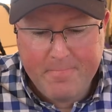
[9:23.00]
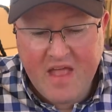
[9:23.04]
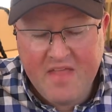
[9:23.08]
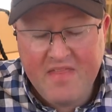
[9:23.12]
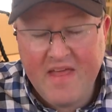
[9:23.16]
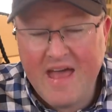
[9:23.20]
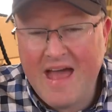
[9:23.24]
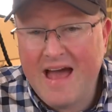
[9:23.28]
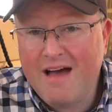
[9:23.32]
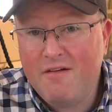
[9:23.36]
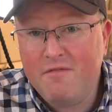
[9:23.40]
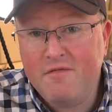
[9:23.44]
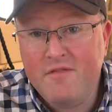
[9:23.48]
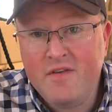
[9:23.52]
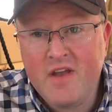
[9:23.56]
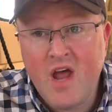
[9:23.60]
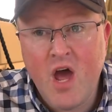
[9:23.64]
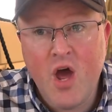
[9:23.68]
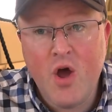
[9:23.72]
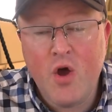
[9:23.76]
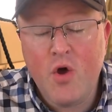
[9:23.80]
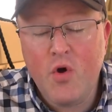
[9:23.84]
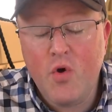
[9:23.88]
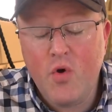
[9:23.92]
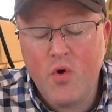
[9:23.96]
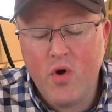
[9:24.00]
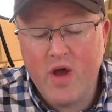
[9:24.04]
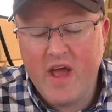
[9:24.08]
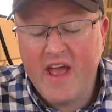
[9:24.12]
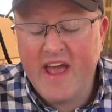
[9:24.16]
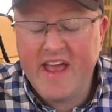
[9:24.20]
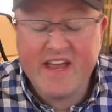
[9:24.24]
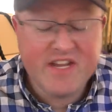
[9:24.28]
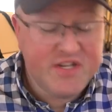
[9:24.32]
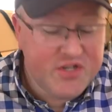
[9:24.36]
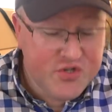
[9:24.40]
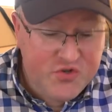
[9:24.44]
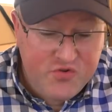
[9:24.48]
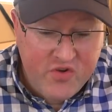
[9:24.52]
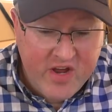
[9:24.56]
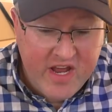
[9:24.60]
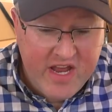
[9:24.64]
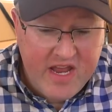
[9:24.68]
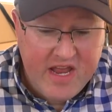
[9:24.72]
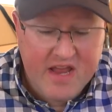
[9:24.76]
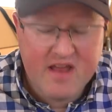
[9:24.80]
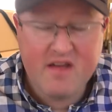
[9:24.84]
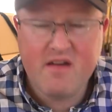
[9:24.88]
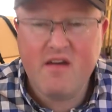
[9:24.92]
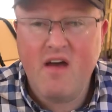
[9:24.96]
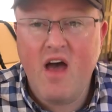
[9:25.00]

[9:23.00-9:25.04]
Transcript: They have no history,